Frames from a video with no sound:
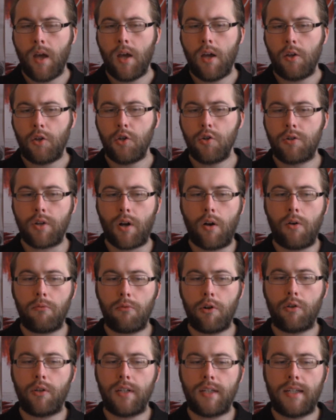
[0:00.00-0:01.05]
You don't
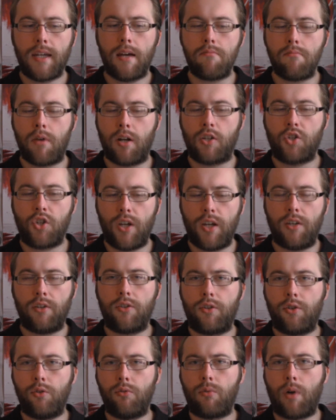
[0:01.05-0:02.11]
really get much
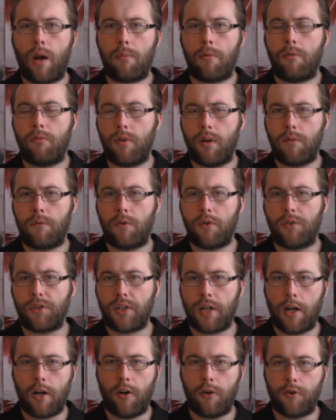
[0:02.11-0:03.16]
into Robert Redford's
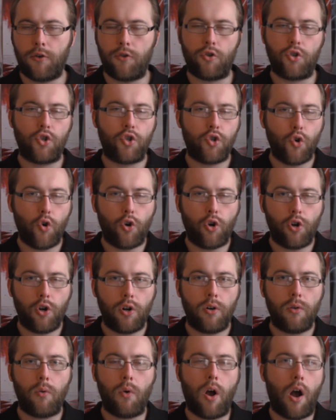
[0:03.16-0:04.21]
character.
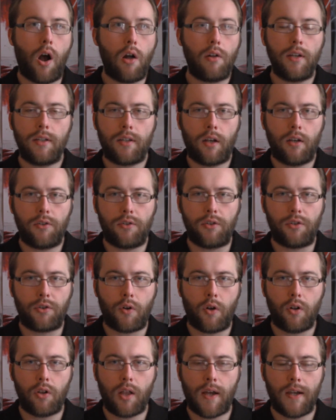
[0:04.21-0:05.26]
Sure, all he does his
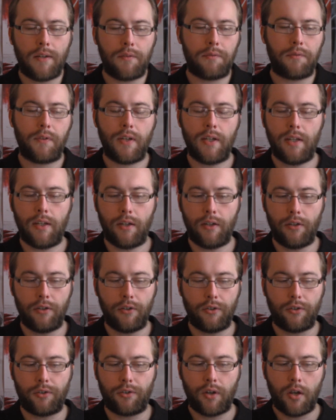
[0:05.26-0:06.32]
whole life
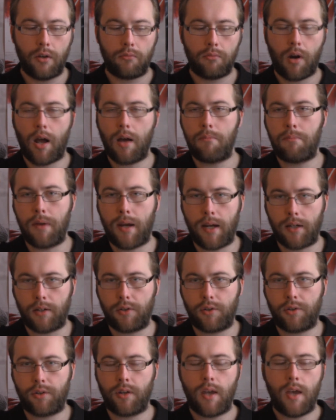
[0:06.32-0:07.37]
is rob
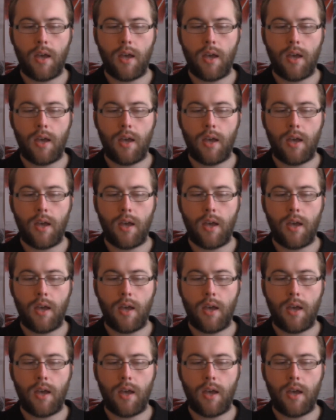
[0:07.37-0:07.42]
banks,